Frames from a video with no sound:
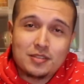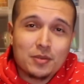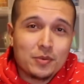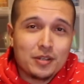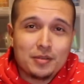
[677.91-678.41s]
They
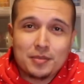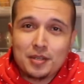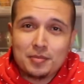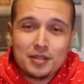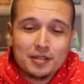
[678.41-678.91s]
wanted them to
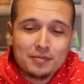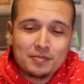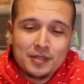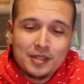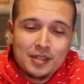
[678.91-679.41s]
come get them
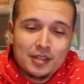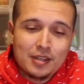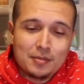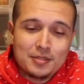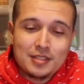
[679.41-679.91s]

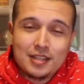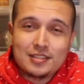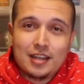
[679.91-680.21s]
in size